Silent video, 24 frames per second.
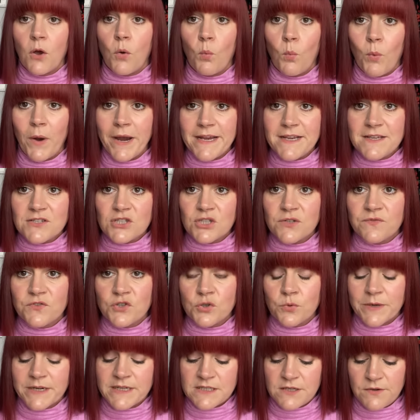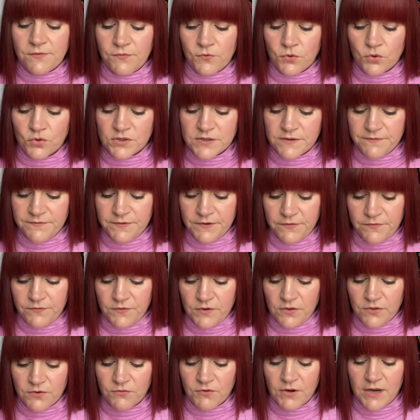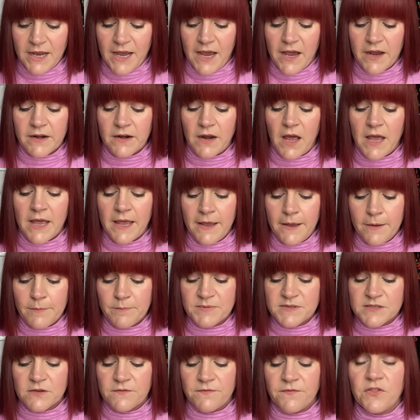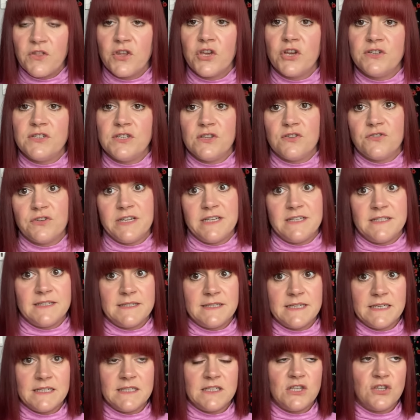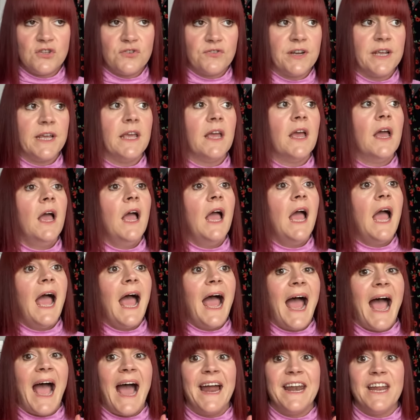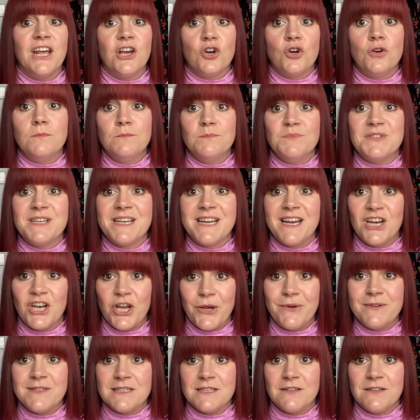waist of 24 to 53, and a hips of 33 to 63. And it comes in loads of